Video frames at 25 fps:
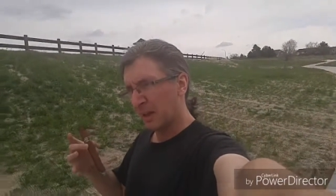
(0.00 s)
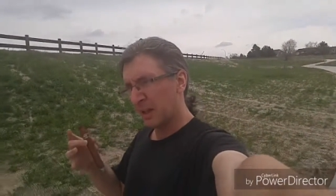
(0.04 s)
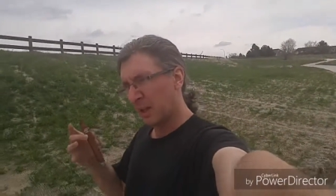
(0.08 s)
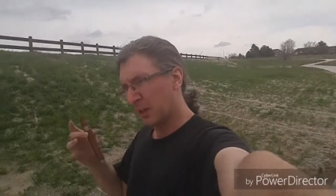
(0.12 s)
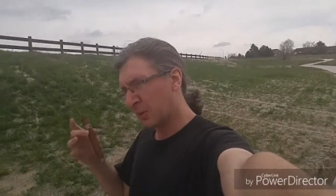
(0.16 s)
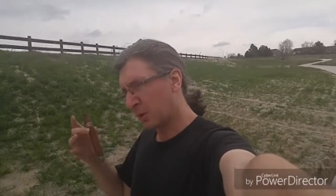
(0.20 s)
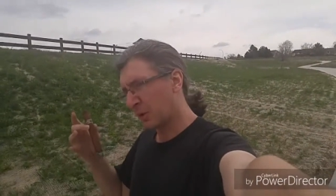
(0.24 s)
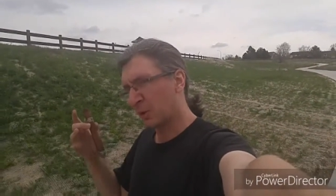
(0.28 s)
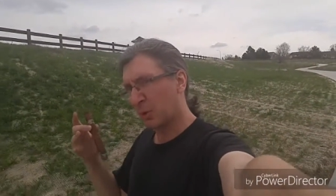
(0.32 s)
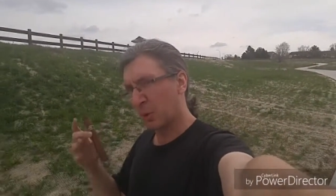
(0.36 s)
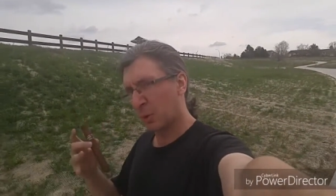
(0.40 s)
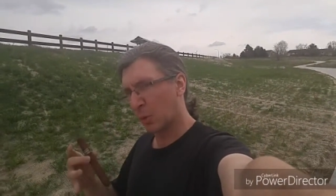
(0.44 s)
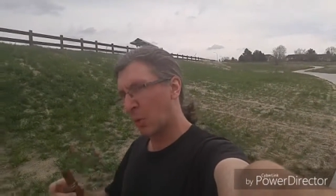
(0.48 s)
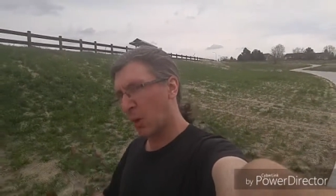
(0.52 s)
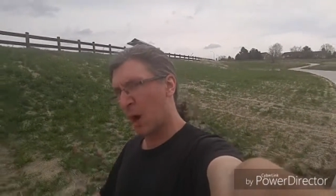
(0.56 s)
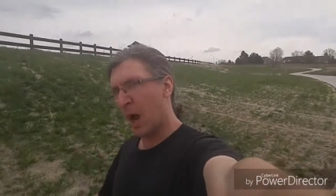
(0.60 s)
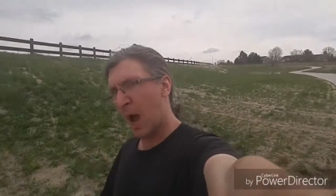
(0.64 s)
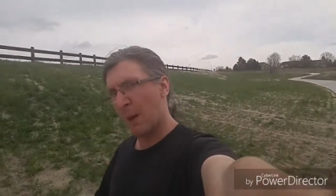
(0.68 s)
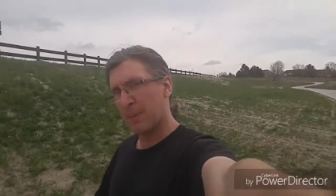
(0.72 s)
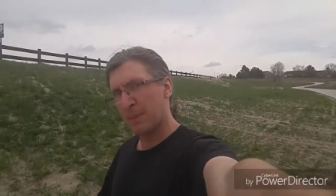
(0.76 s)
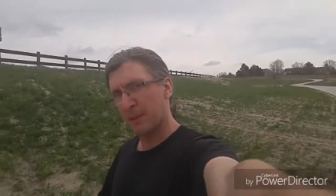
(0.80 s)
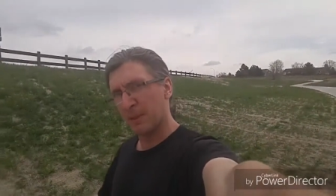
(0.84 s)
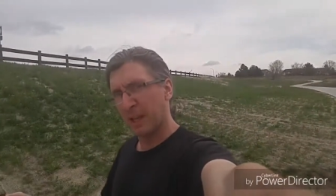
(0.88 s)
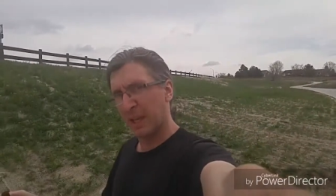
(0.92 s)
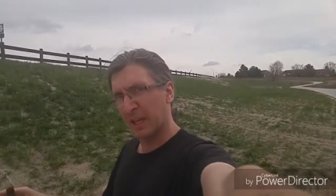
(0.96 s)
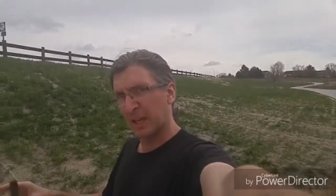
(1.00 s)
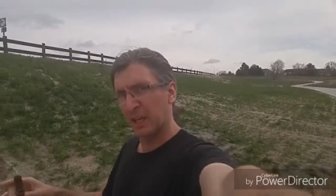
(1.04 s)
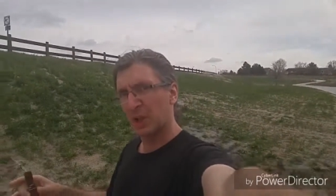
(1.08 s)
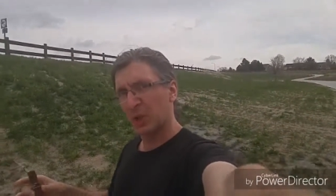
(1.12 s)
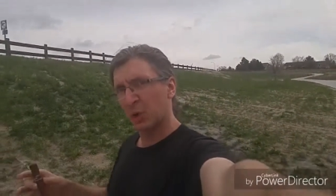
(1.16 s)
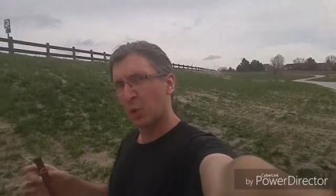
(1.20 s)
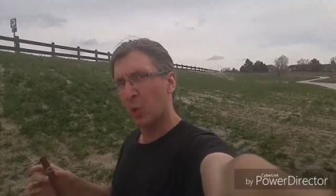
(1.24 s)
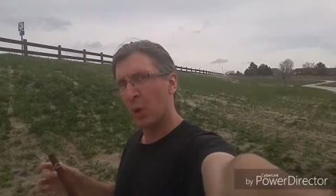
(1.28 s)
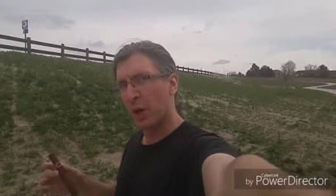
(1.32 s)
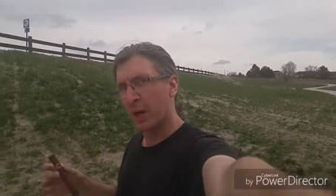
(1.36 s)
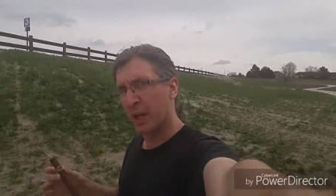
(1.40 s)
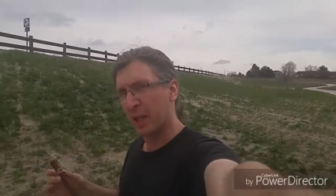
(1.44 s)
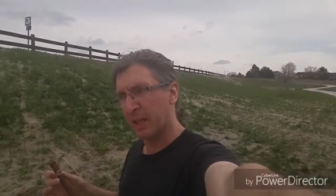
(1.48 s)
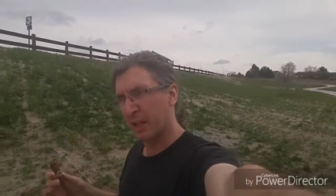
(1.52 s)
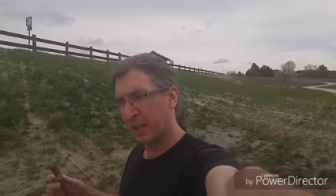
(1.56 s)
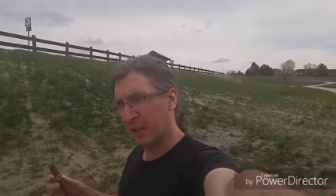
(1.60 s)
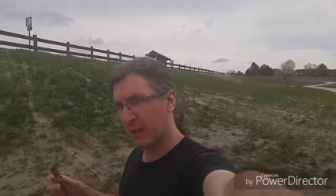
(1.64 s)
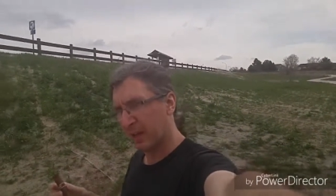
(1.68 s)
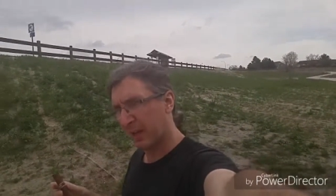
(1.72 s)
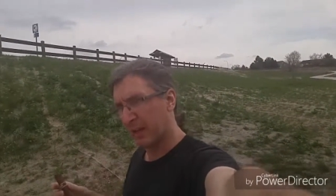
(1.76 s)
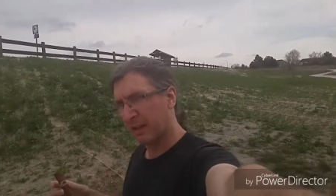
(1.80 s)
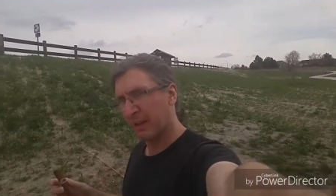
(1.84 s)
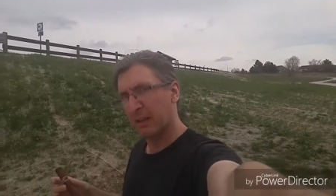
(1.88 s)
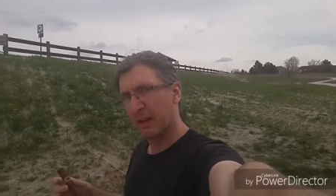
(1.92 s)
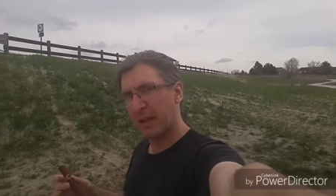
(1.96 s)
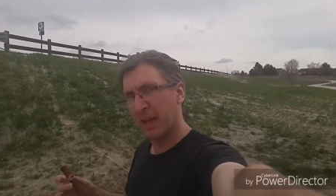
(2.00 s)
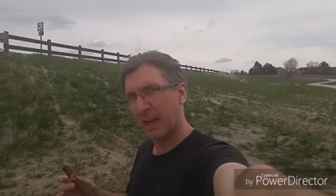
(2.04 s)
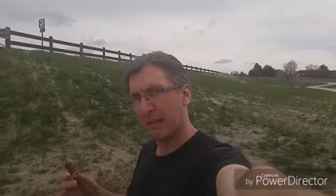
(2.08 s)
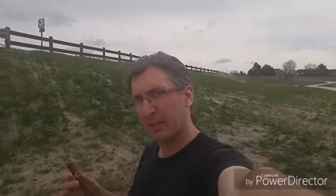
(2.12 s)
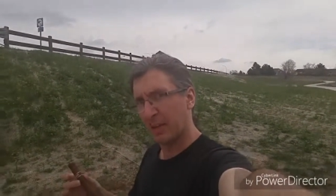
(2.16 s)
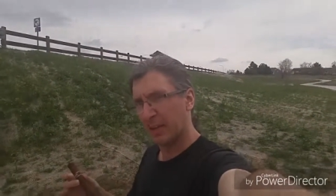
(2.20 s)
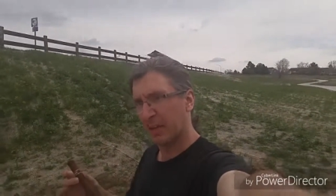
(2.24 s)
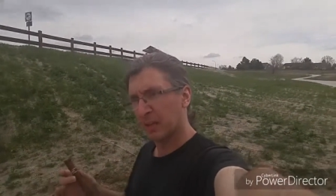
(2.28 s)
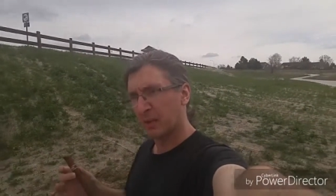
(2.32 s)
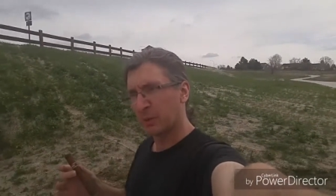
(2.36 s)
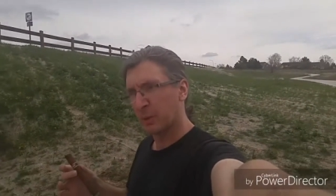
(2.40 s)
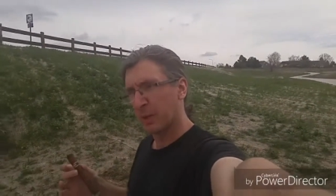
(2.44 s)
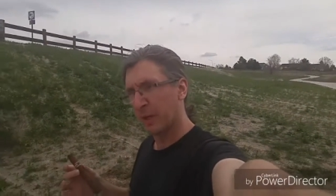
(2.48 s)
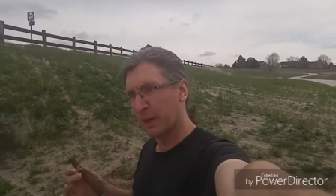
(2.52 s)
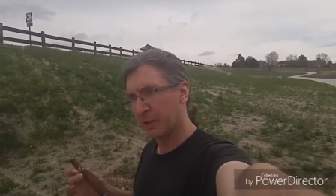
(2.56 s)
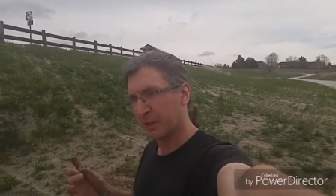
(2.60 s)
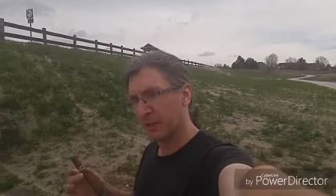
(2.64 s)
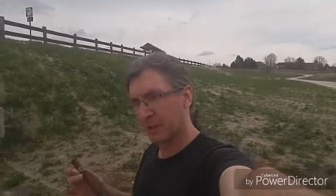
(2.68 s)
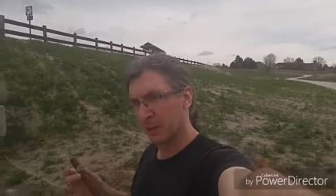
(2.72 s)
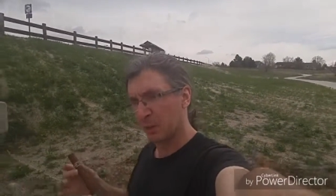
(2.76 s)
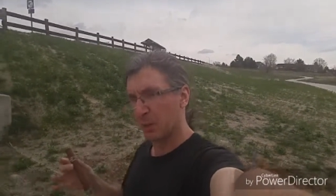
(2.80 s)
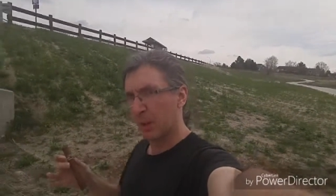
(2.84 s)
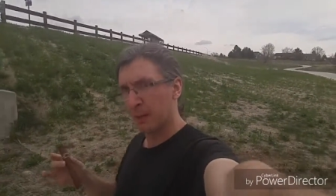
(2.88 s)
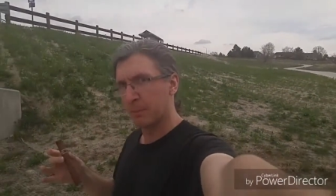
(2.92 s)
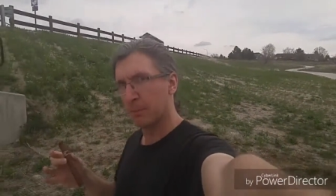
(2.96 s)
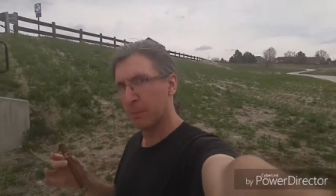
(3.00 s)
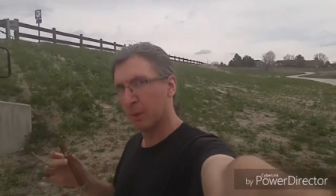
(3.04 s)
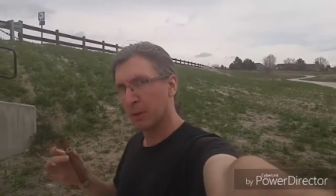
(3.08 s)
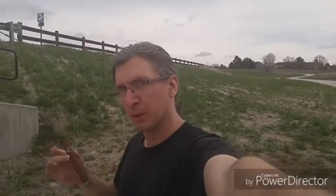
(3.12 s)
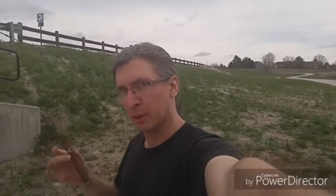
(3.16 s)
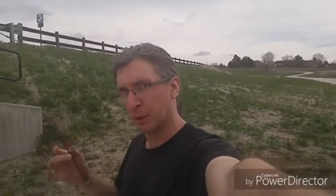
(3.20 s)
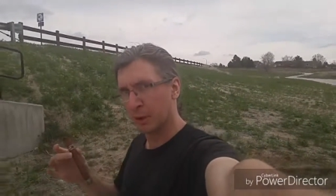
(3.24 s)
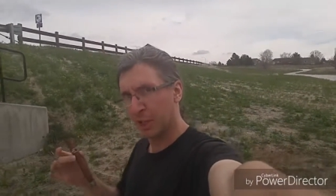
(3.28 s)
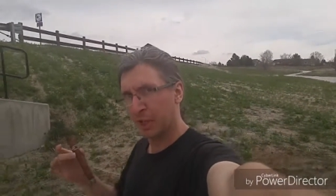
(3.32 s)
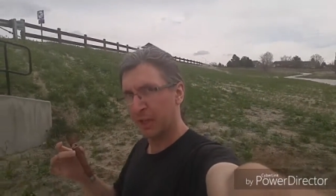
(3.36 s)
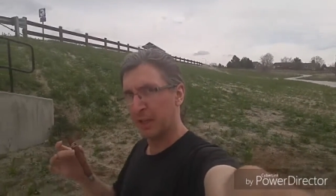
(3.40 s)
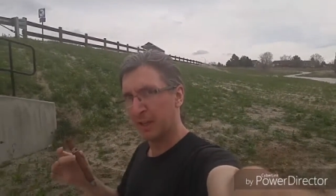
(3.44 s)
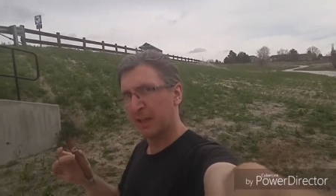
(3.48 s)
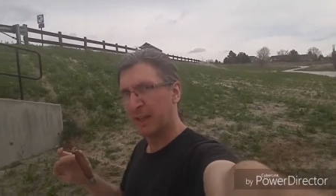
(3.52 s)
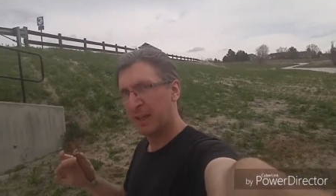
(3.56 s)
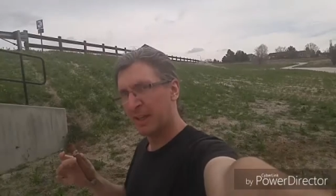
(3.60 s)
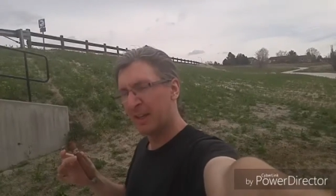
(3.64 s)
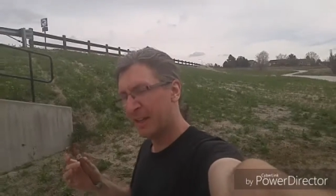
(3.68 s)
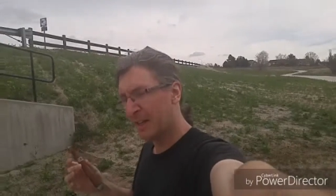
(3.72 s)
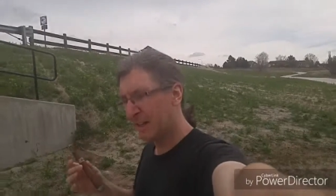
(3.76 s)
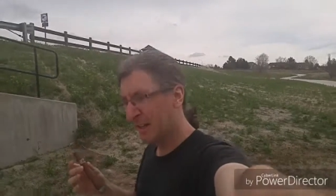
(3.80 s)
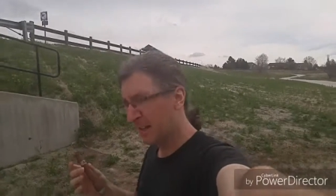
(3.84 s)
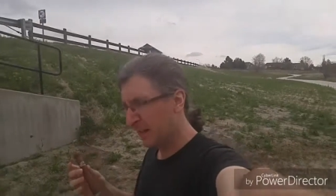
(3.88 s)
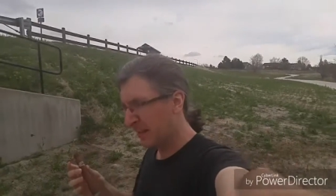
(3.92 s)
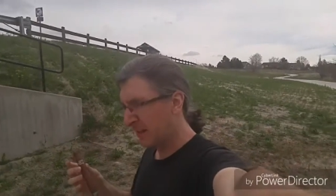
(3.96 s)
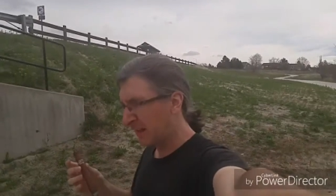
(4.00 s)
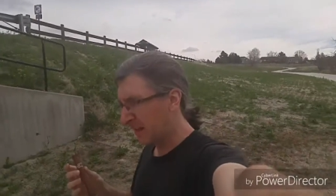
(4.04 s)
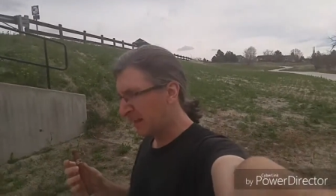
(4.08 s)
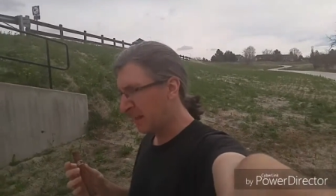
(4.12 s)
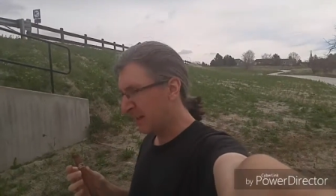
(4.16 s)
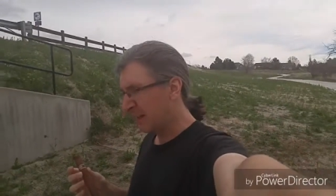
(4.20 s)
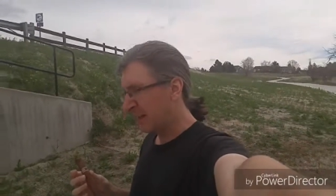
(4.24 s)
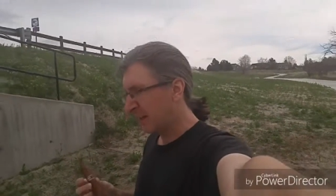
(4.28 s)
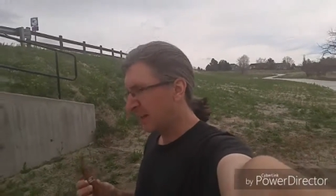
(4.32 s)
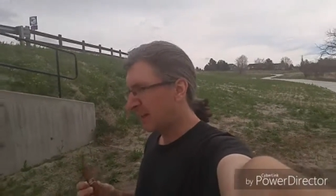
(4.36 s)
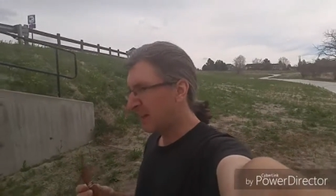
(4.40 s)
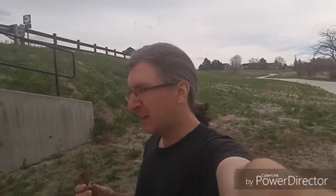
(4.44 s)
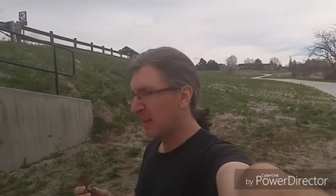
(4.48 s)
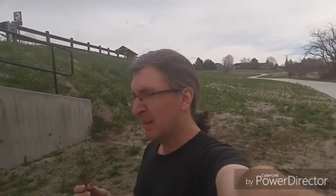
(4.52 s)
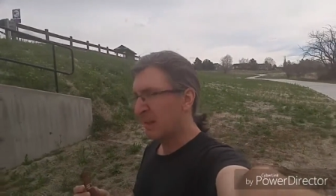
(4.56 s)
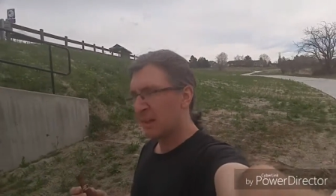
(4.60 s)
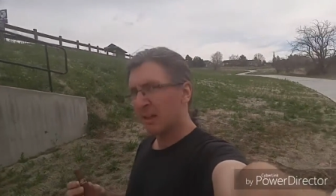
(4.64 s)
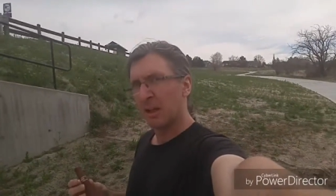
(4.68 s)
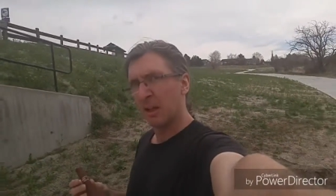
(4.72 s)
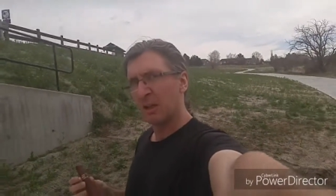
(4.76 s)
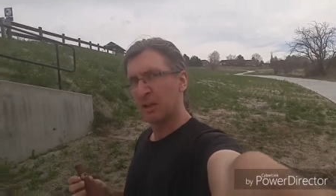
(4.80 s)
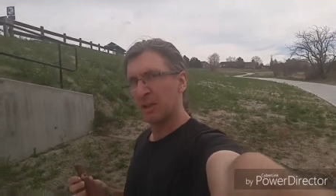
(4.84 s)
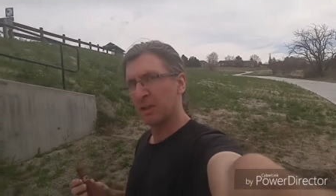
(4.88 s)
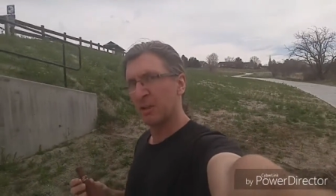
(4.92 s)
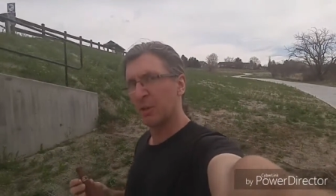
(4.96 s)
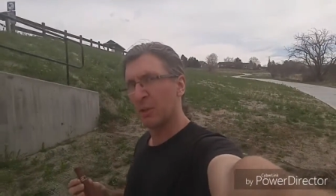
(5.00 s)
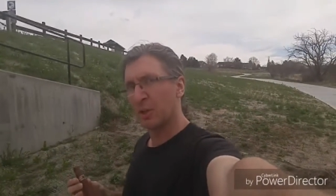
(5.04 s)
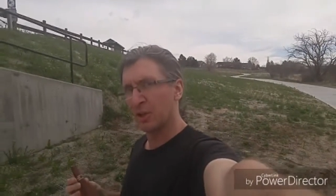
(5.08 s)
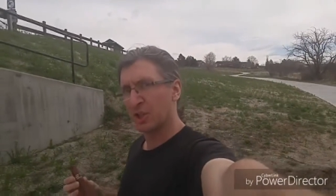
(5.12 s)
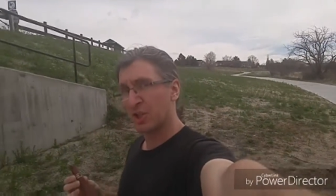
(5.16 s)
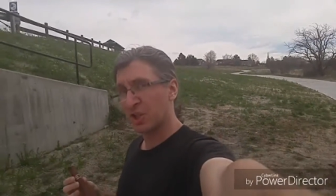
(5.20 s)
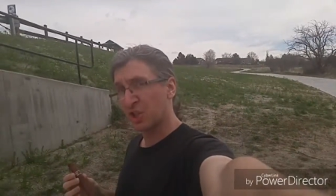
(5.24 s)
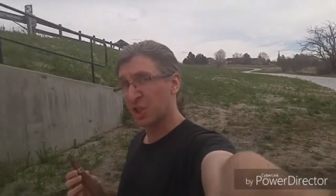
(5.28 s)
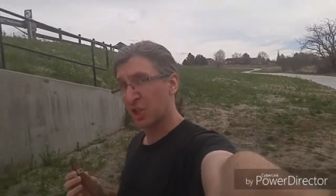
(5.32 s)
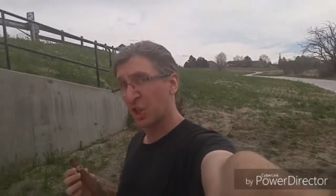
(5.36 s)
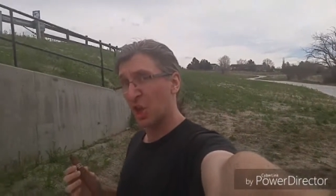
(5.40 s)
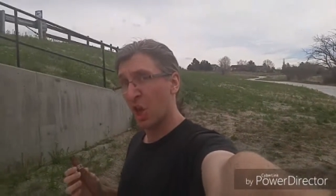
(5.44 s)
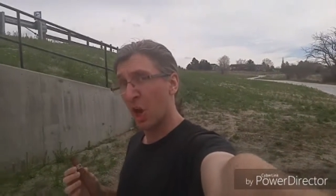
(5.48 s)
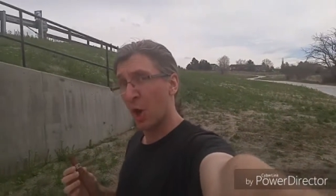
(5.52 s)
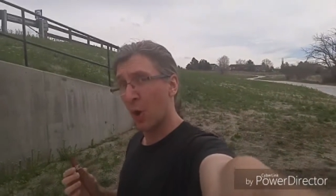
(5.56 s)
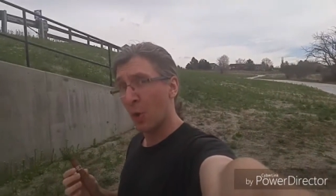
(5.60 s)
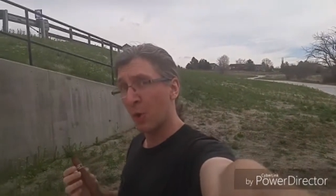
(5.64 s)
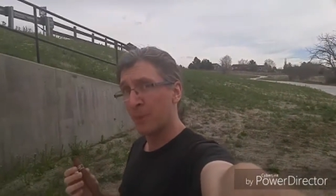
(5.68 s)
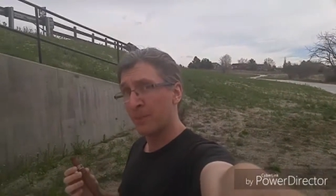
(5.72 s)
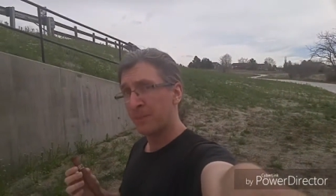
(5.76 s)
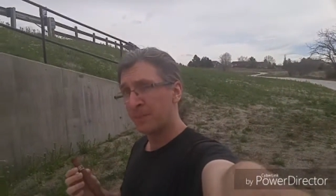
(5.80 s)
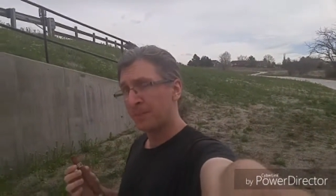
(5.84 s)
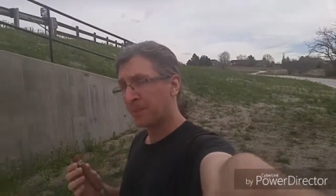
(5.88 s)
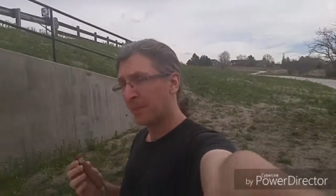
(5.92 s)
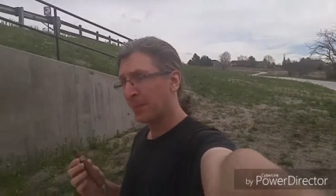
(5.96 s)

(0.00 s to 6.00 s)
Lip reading: it'll drop to like 20, and you'll have like 20 inches of white bullshit, also known as snow.